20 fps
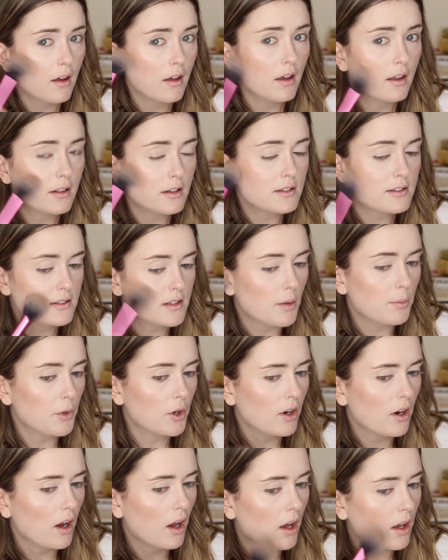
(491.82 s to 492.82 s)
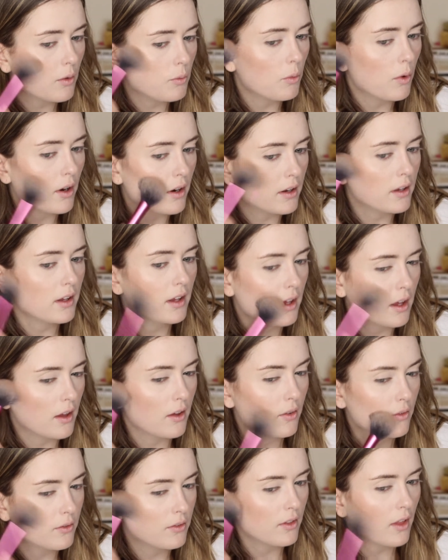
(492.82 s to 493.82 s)
In the summer, I want to
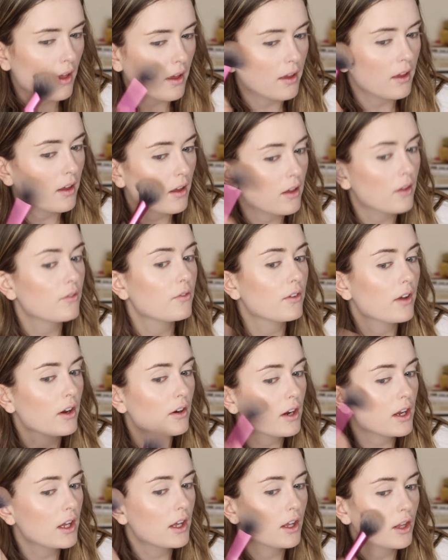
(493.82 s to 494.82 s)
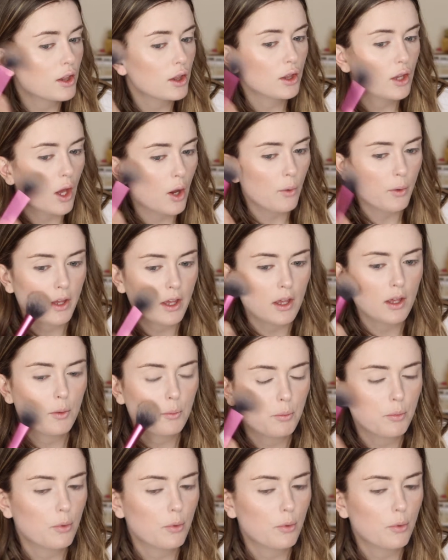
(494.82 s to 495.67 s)
give like a very glowy,